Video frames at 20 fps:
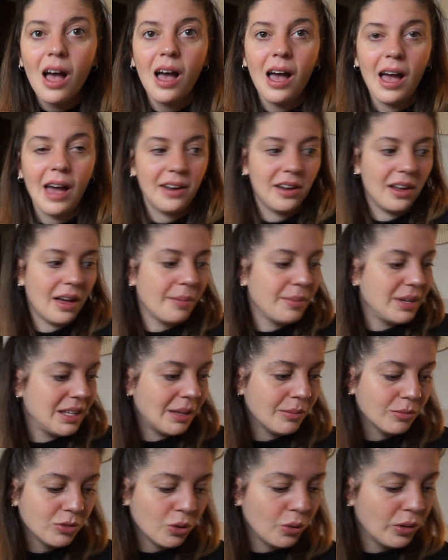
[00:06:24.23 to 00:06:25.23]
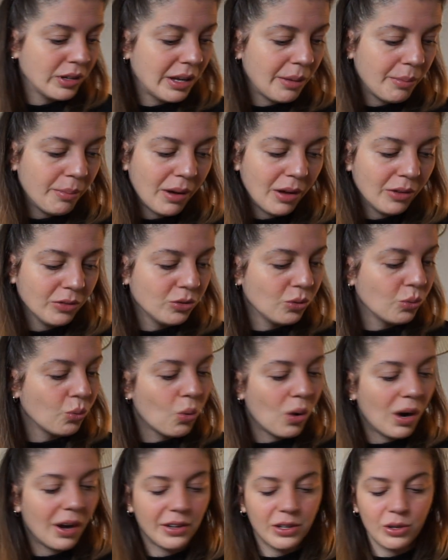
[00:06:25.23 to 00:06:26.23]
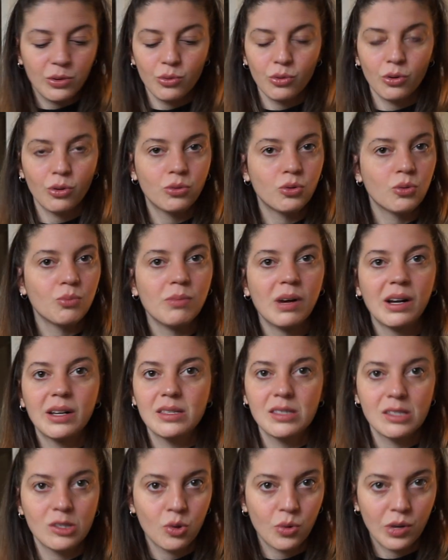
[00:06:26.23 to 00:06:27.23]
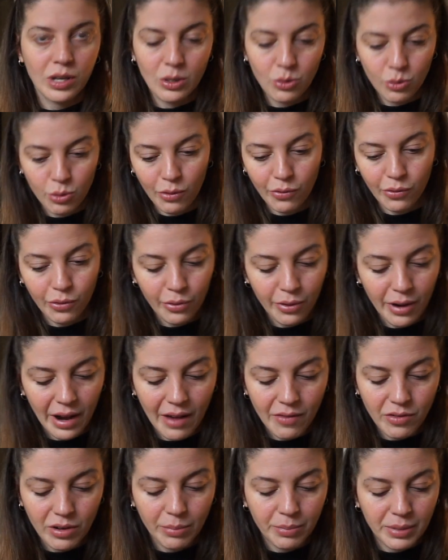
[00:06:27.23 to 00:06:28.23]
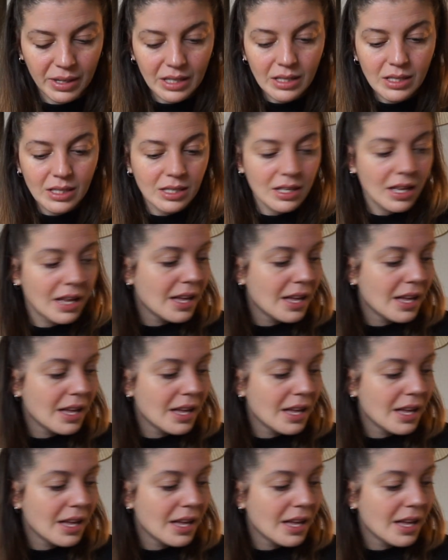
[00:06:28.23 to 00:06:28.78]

and I mean I'm talking about €1 to max €3 for every piece,